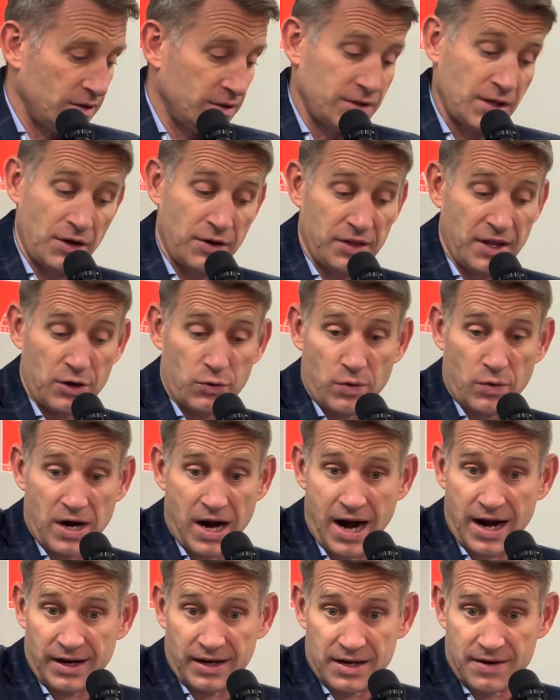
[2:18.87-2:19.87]
Didn't think we
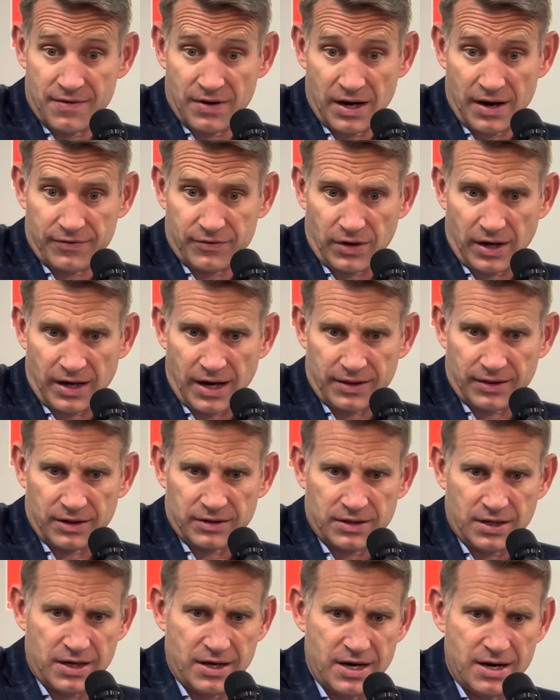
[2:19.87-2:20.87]
had it even after I got the
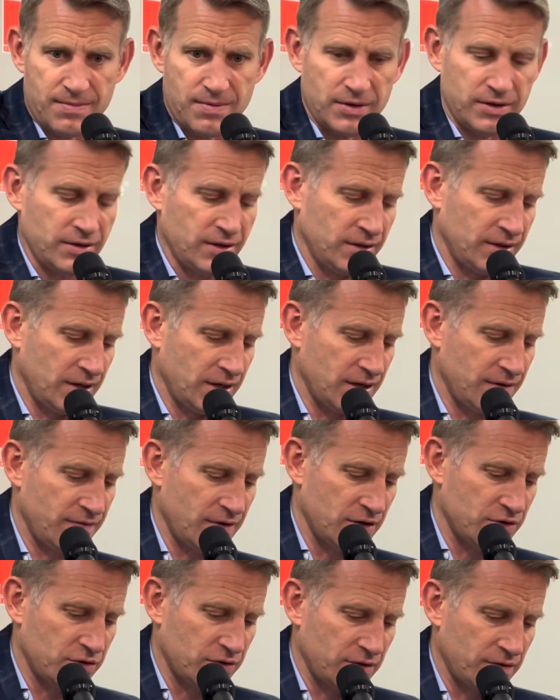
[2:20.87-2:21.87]
tee, and they
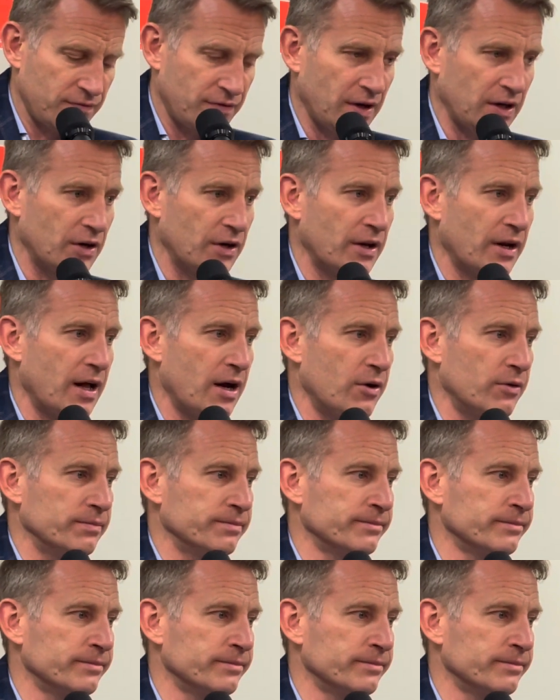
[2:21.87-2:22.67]
eventually figured it out.